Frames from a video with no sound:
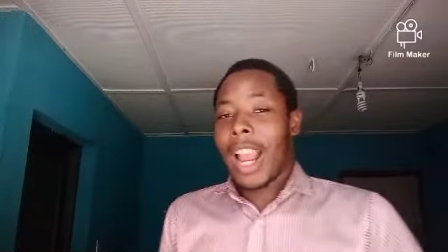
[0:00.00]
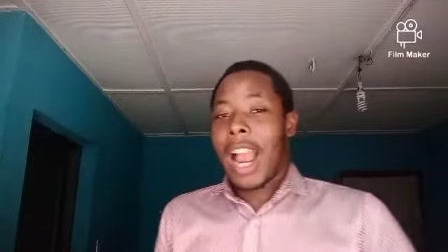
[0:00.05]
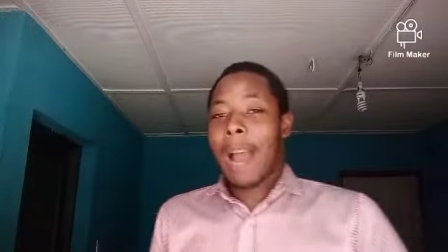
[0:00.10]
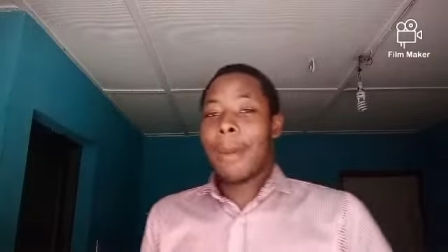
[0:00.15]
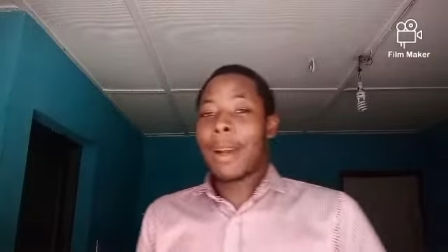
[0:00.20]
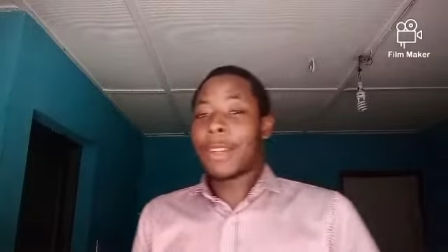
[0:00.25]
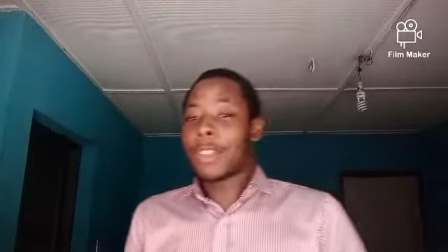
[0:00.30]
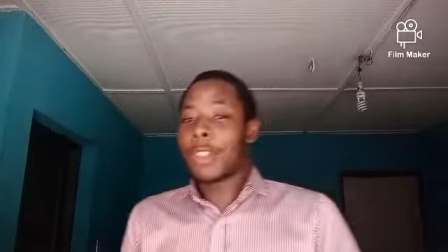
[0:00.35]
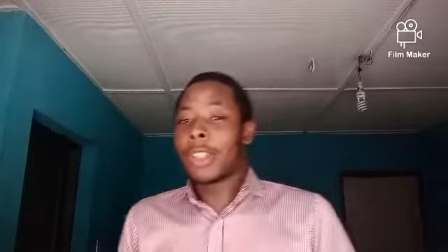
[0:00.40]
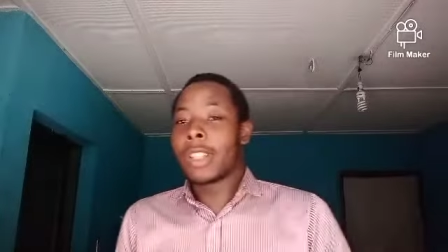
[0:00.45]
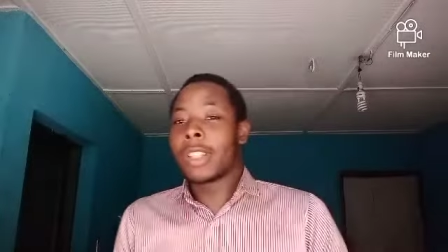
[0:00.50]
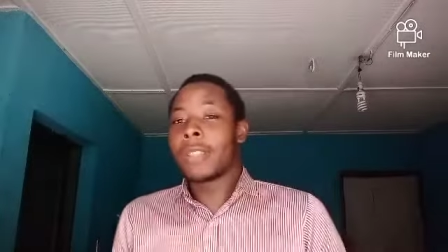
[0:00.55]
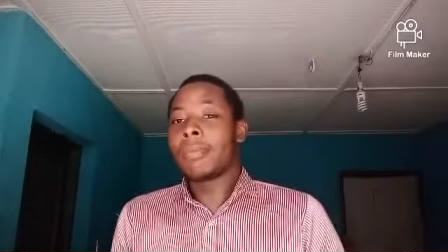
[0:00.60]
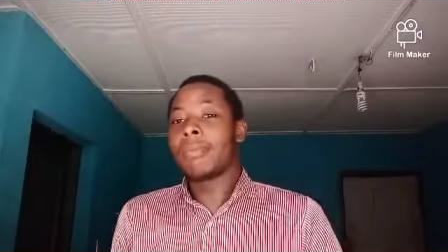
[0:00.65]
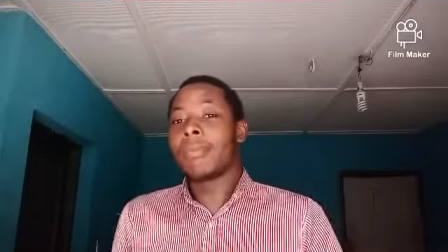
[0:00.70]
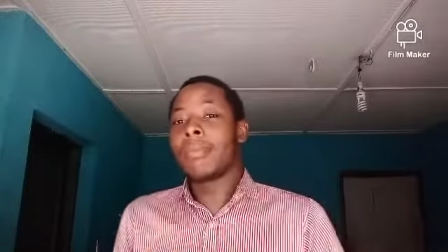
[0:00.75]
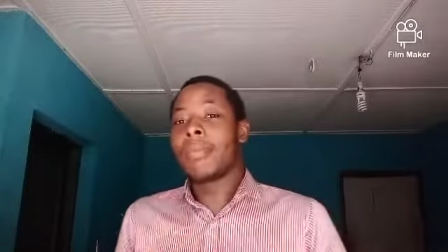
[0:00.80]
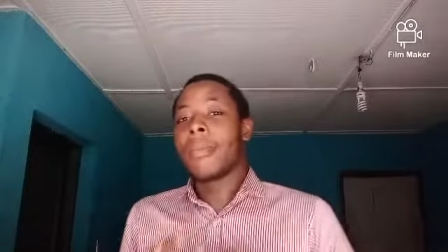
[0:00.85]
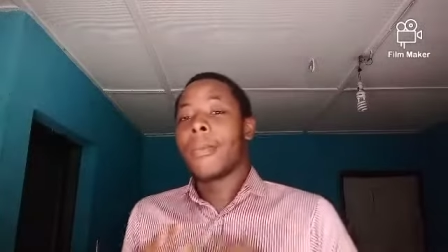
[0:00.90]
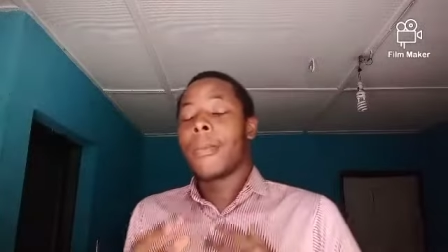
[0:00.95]
I'm
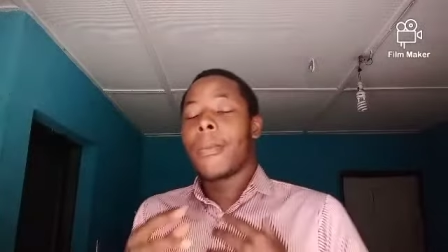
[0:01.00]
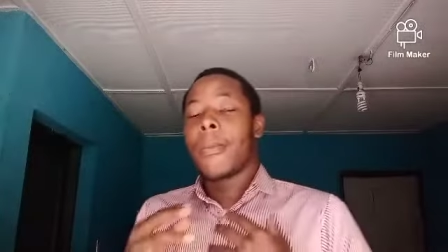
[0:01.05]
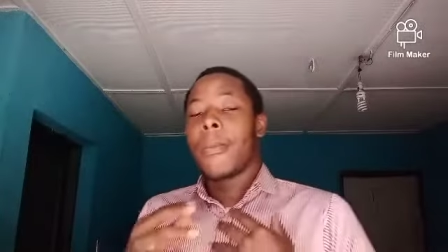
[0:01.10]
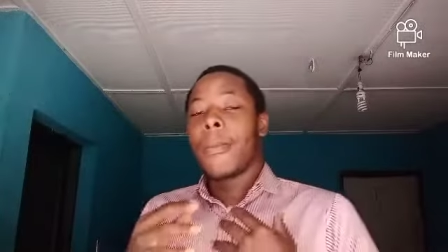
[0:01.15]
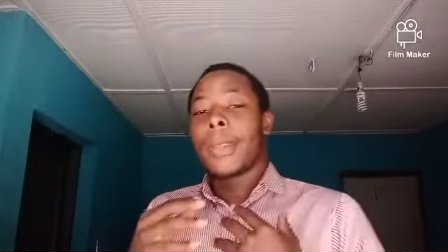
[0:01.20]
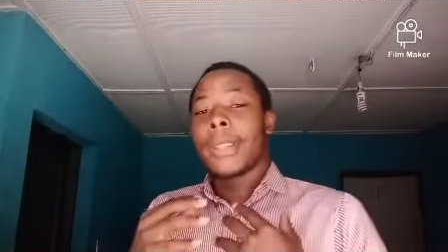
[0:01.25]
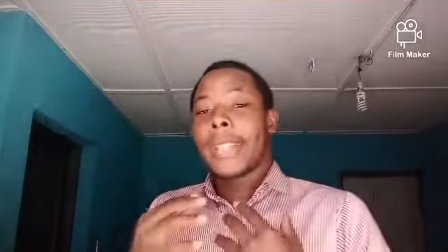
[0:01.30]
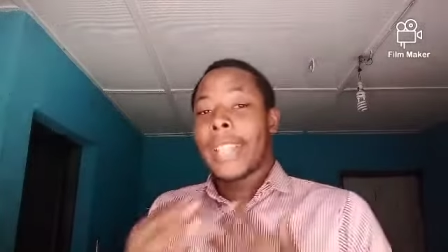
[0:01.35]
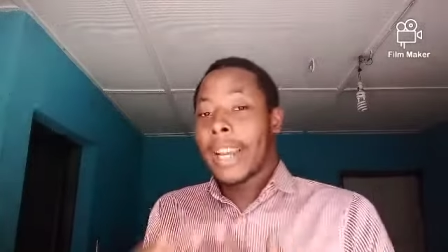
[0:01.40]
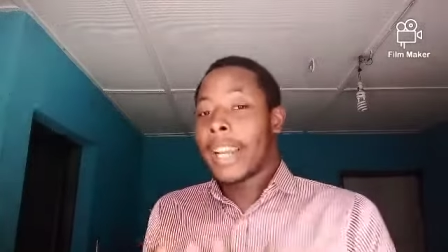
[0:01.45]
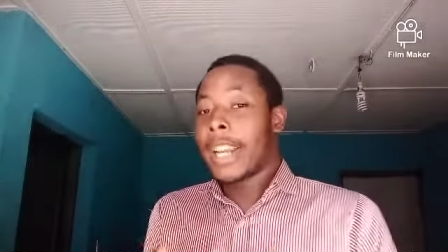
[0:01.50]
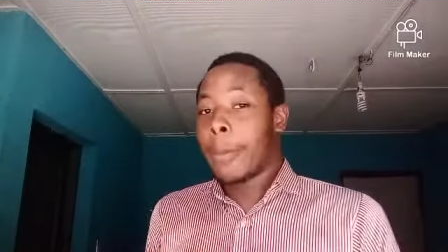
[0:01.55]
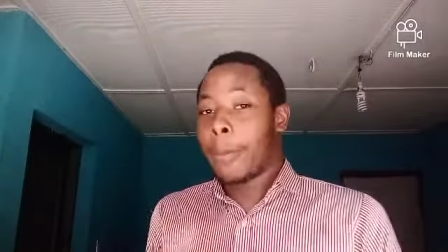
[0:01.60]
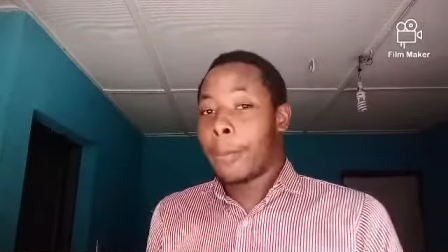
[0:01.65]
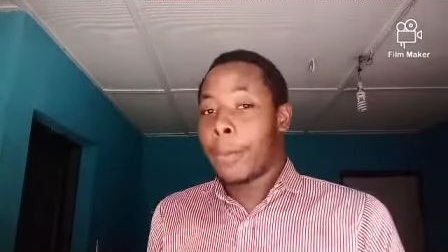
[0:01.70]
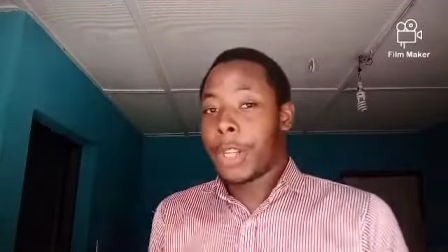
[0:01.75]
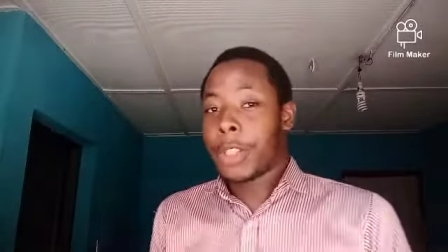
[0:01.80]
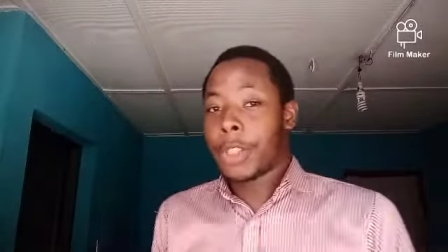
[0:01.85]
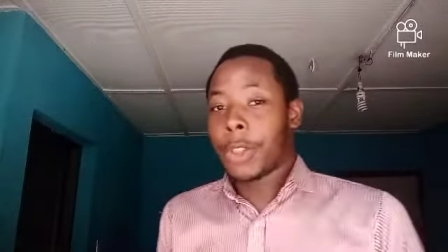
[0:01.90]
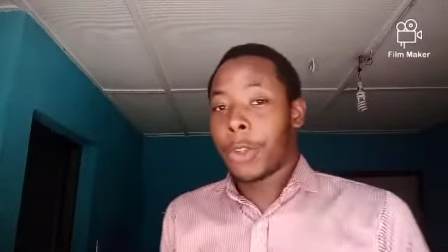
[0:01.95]
actually taking a
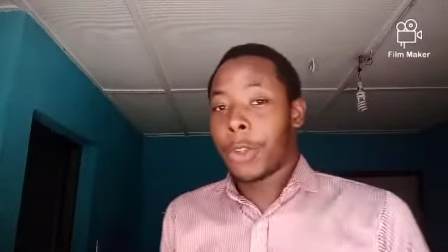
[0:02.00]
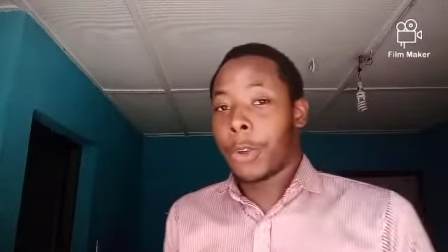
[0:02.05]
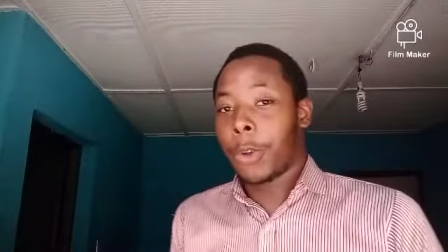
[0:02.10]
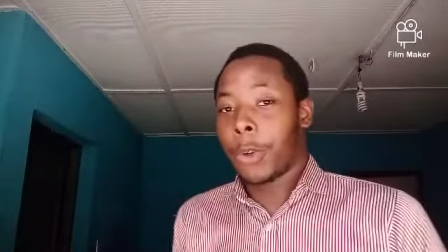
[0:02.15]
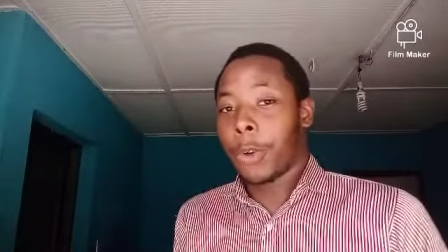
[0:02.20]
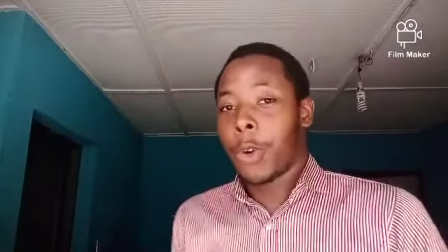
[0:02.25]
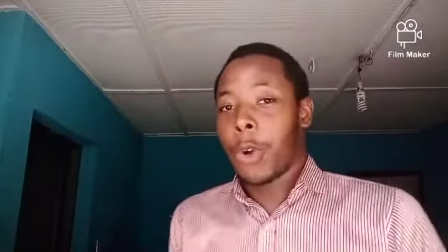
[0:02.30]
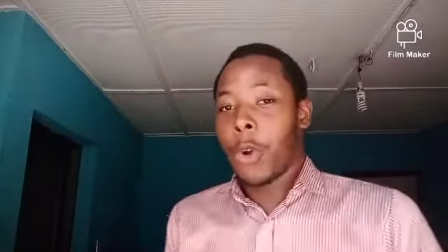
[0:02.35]
picture